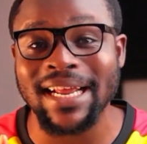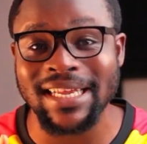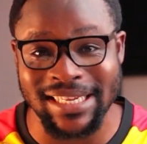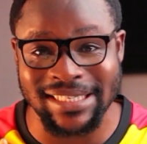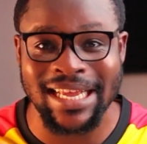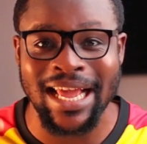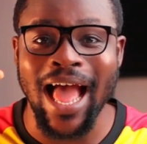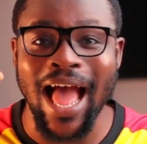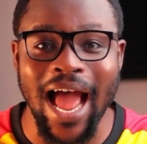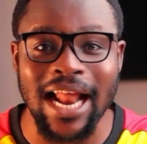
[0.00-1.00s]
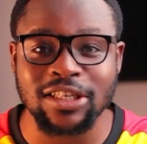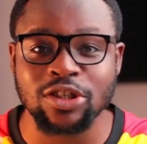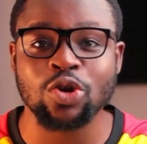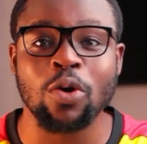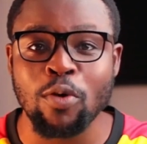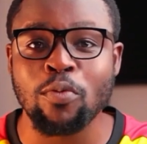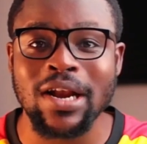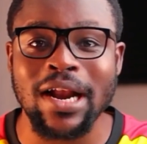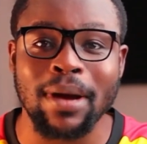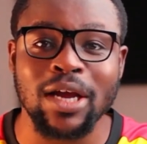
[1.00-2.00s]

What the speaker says: Yes, add your Momo number.